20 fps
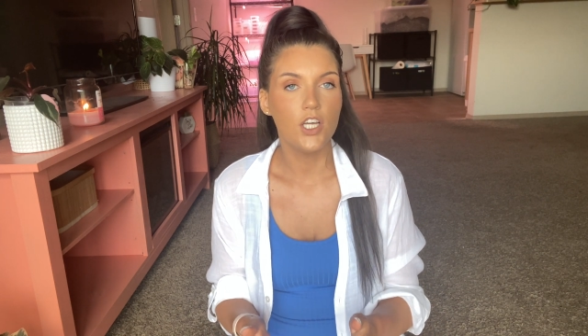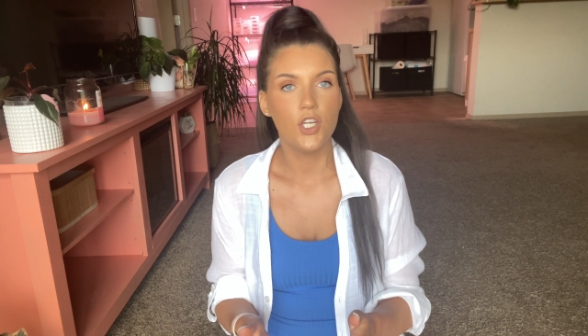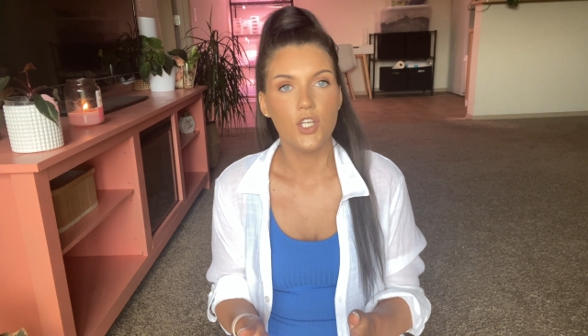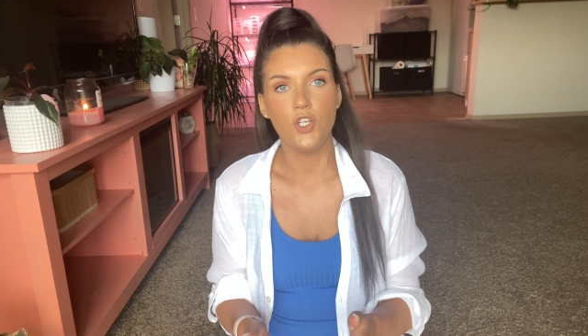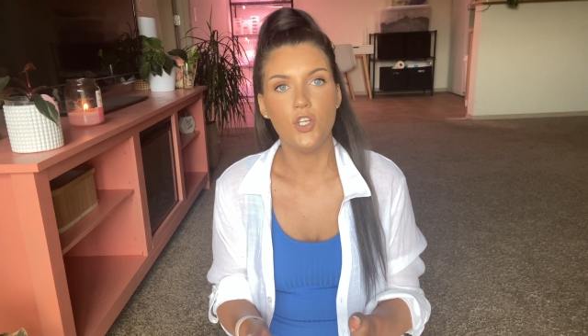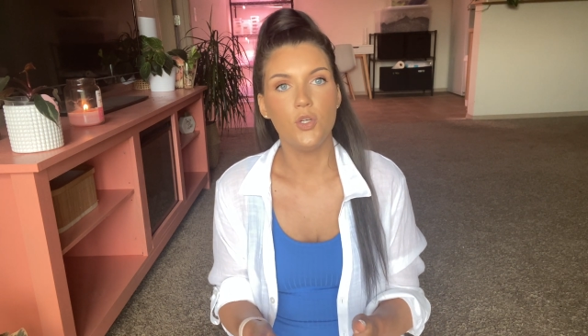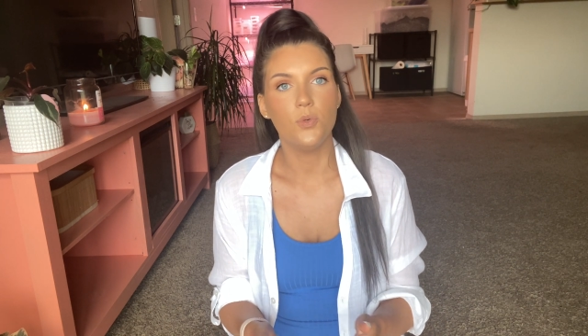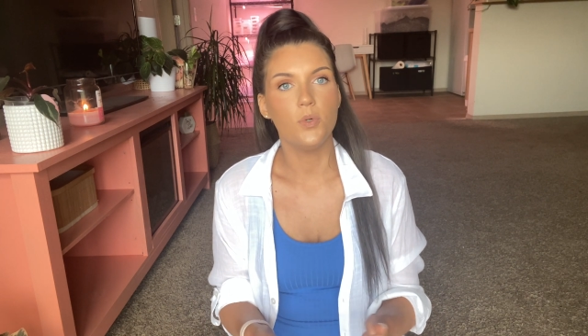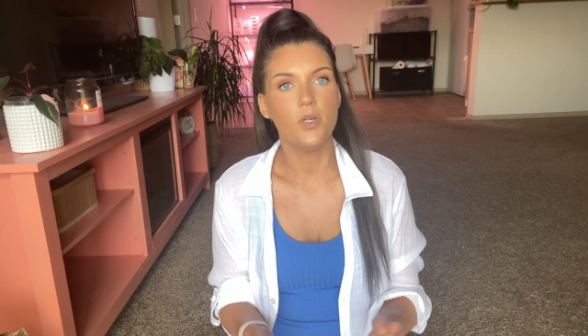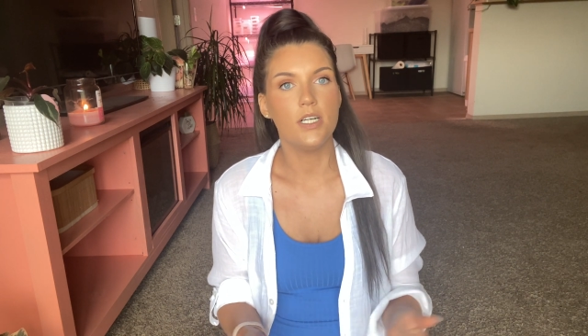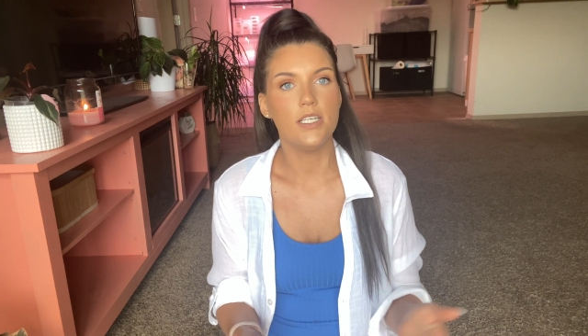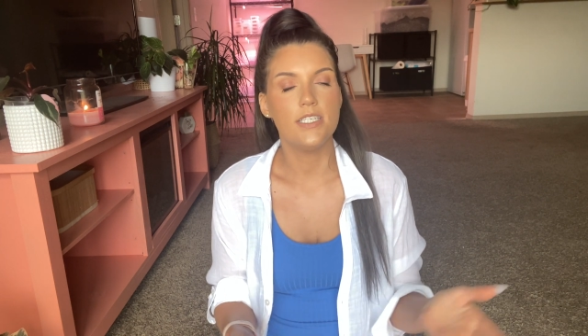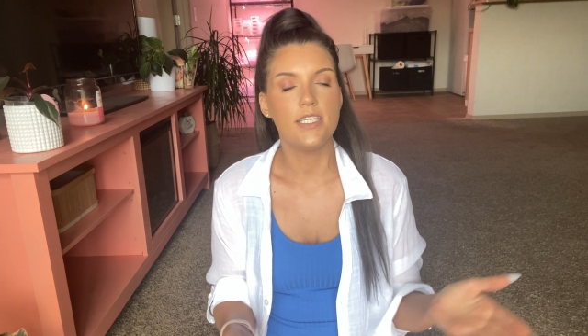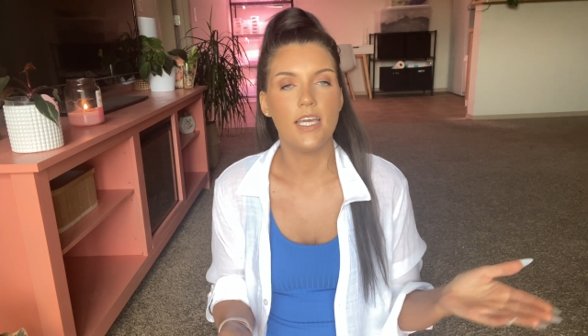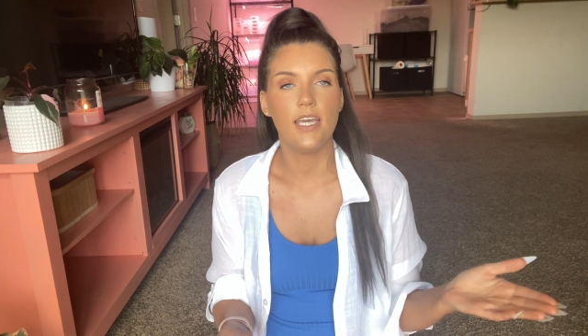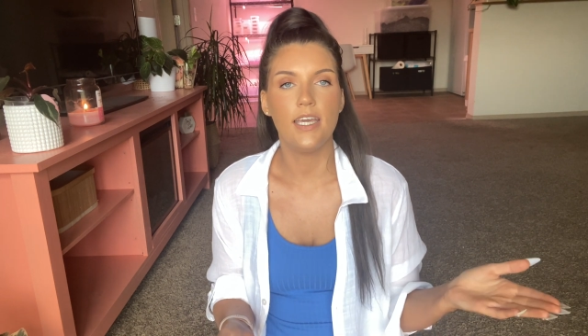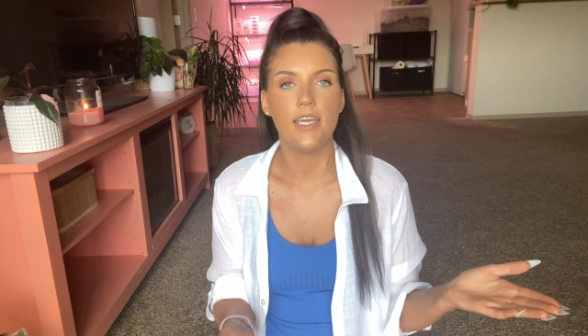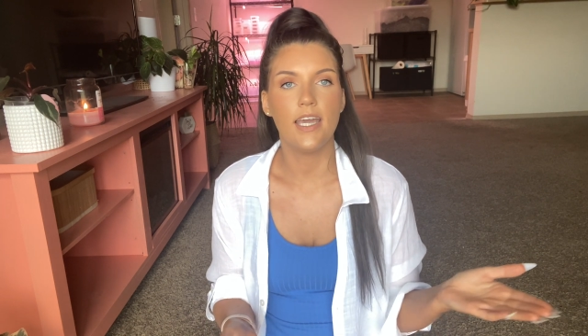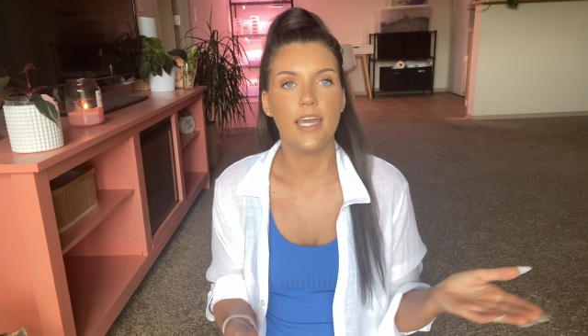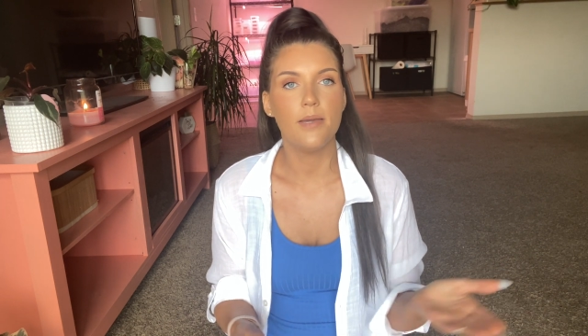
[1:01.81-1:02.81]
you would
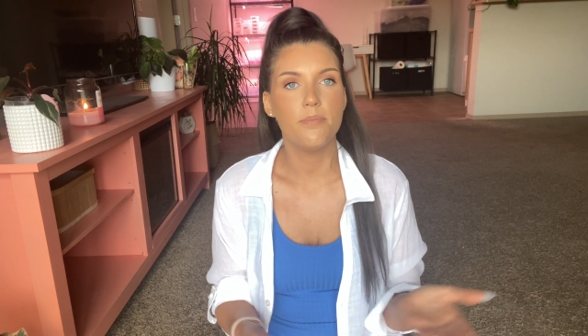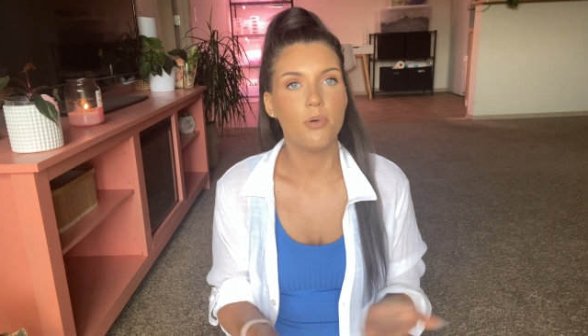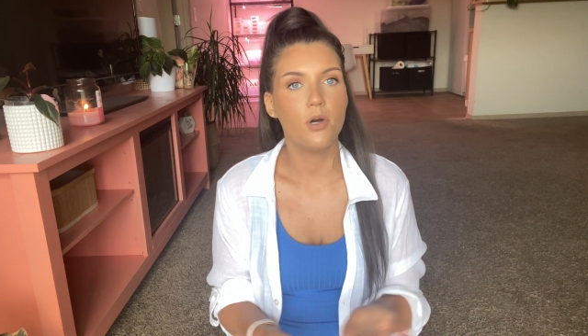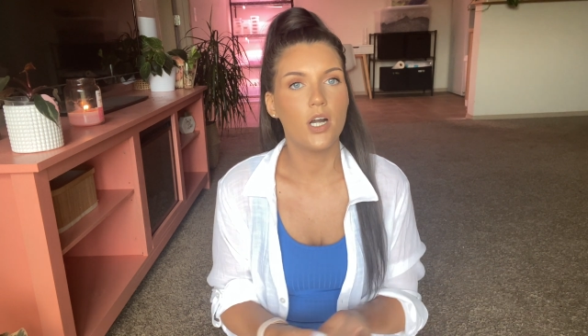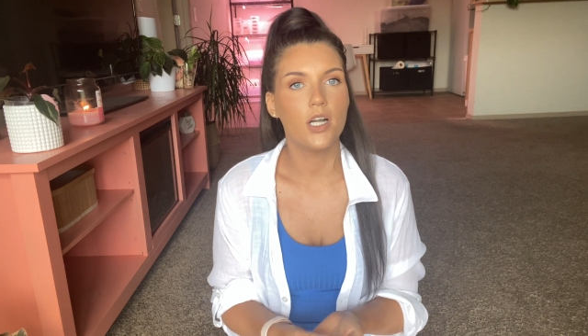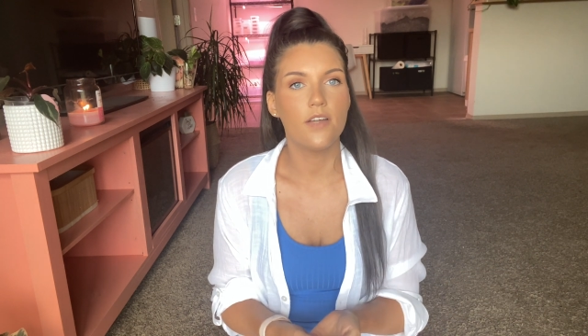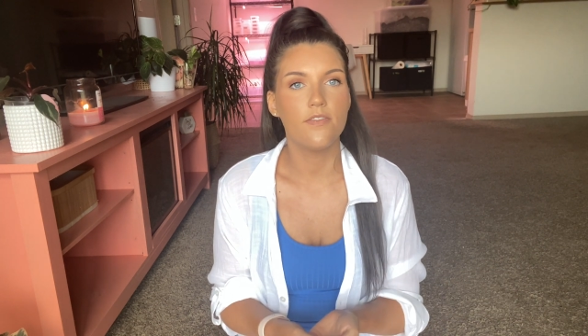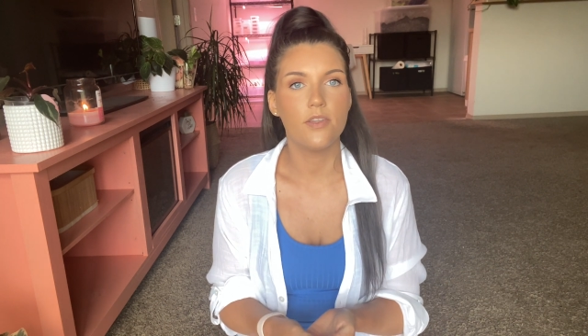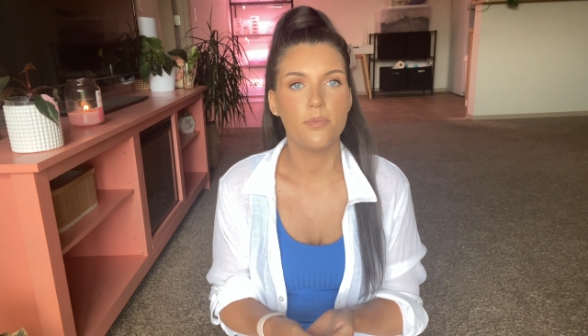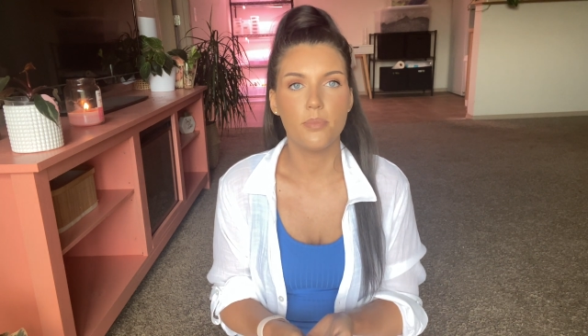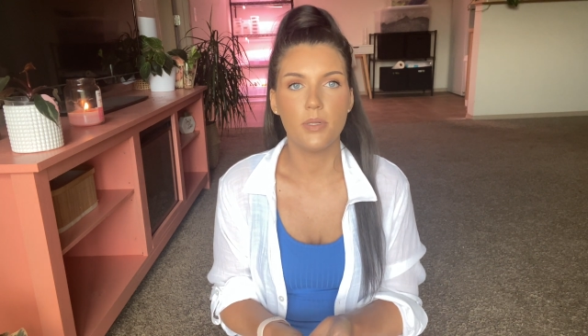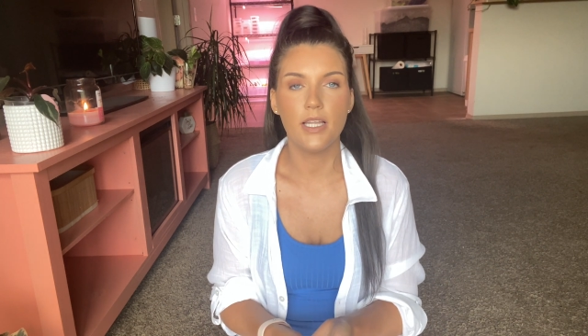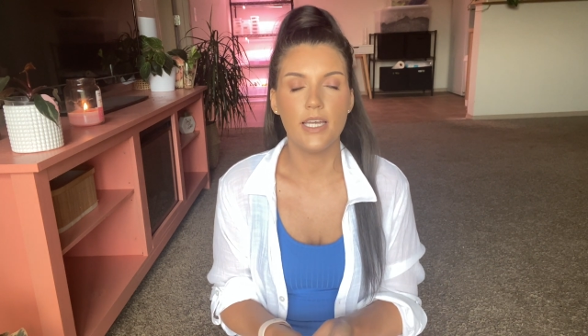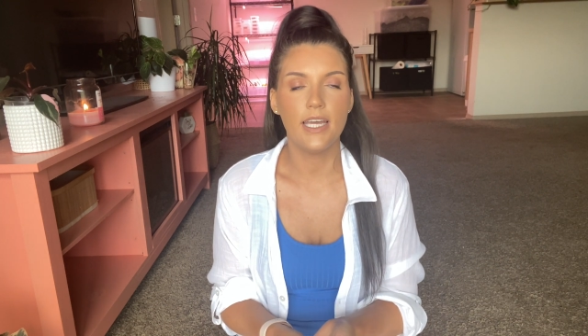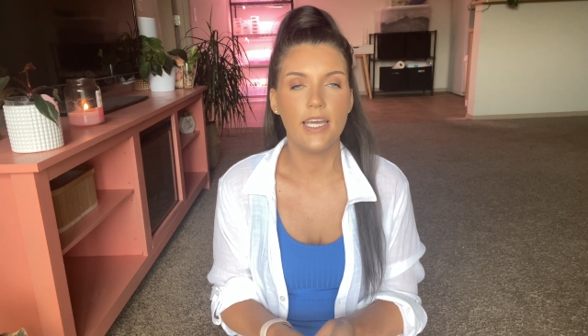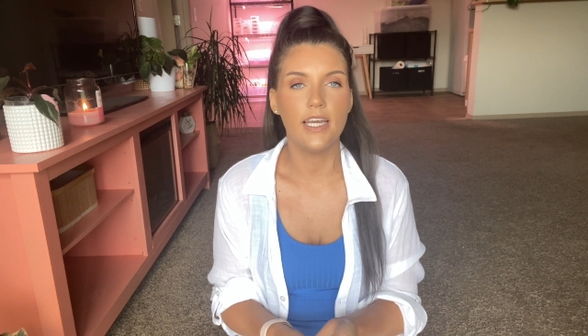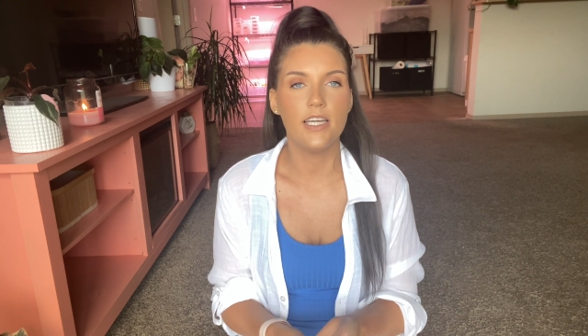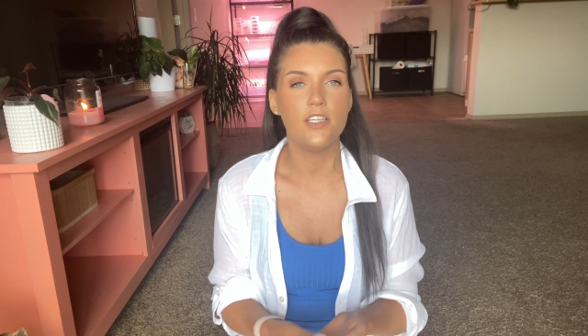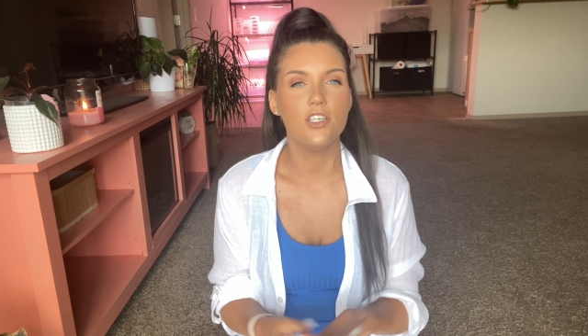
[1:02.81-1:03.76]
take a part of the plant,